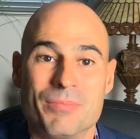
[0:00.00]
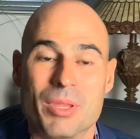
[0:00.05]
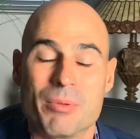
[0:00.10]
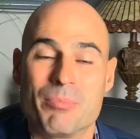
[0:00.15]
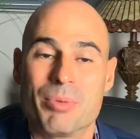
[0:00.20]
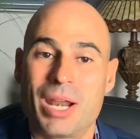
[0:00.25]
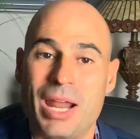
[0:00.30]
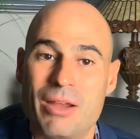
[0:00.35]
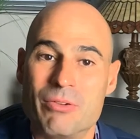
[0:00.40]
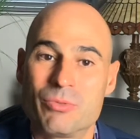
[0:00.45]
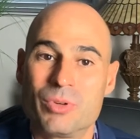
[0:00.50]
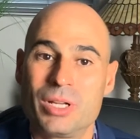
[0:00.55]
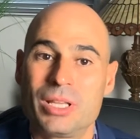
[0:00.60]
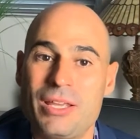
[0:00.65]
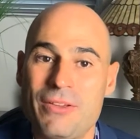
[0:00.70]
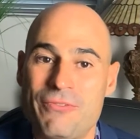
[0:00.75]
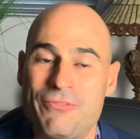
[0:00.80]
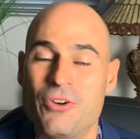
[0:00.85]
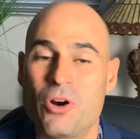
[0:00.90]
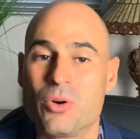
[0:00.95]
But I
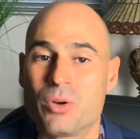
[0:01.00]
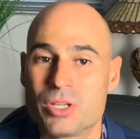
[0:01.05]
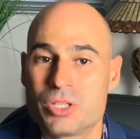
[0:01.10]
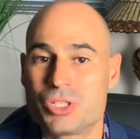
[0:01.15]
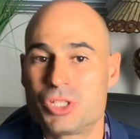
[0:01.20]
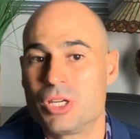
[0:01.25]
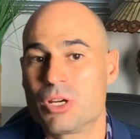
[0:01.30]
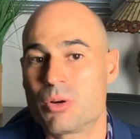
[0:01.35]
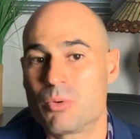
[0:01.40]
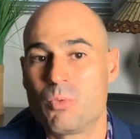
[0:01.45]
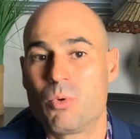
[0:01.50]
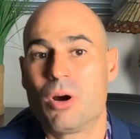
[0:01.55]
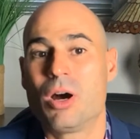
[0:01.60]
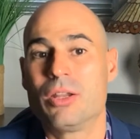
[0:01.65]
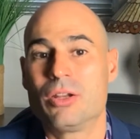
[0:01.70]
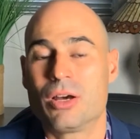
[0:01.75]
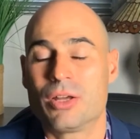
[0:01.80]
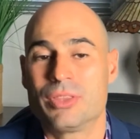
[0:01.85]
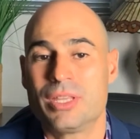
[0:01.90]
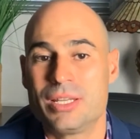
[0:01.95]
really focused year
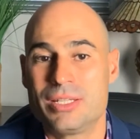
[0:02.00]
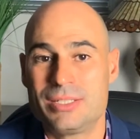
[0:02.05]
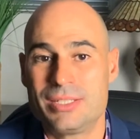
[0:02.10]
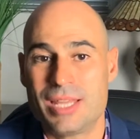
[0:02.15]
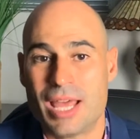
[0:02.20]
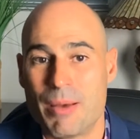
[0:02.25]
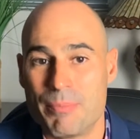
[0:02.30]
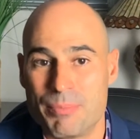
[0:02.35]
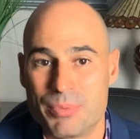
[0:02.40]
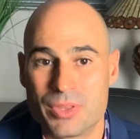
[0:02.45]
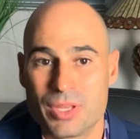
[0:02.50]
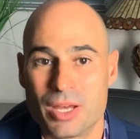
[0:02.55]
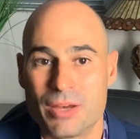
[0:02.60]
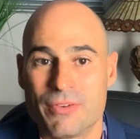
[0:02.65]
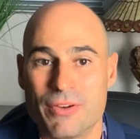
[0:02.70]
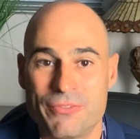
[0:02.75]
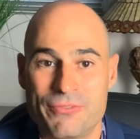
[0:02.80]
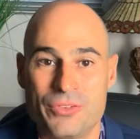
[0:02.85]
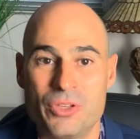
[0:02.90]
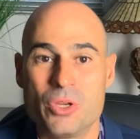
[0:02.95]
one on the depth
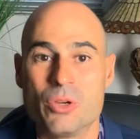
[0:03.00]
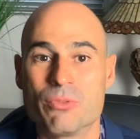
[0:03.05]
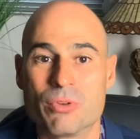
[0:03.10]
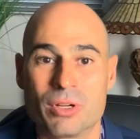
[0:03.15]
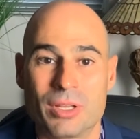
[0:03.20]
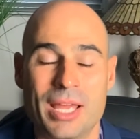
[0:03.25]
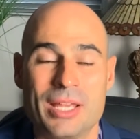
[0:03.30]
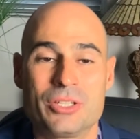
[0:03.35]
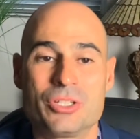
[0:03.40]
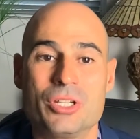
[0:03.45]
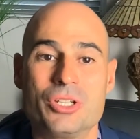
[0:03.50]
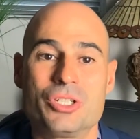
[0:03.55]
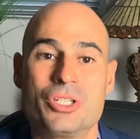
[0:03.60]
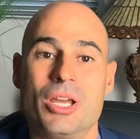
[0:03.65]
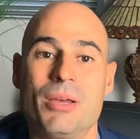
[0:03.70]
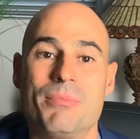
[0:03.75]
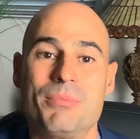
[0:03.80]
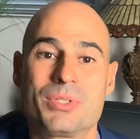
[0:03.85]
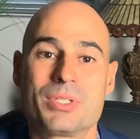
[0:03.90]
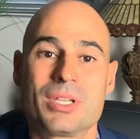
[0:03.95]
of a few
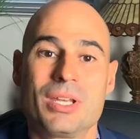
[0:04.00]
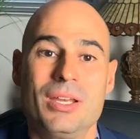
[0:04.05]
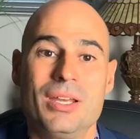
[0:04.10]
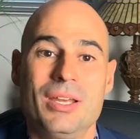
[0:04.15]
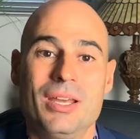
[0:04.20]
relationships.